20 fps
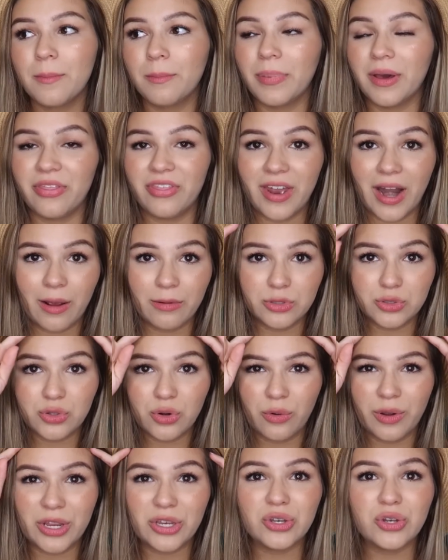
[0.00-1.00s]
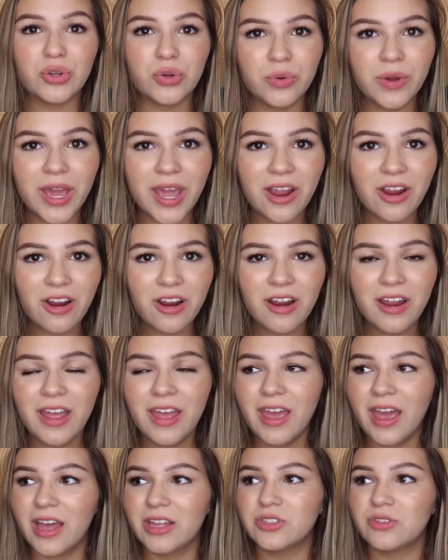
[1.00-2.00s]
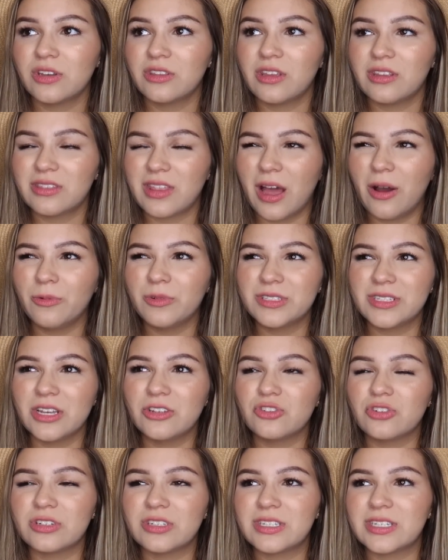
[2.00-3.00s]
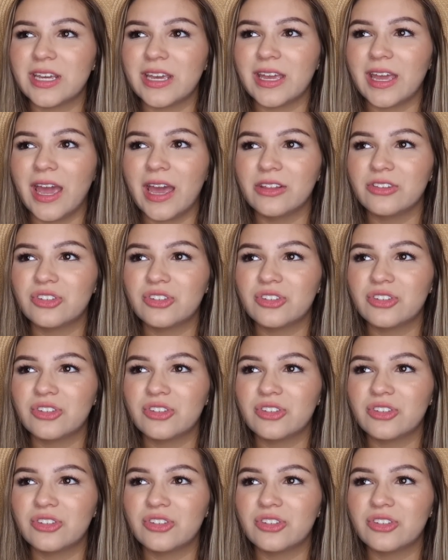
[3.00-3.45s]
but that I was growing new hair, and so I thought that was interesting.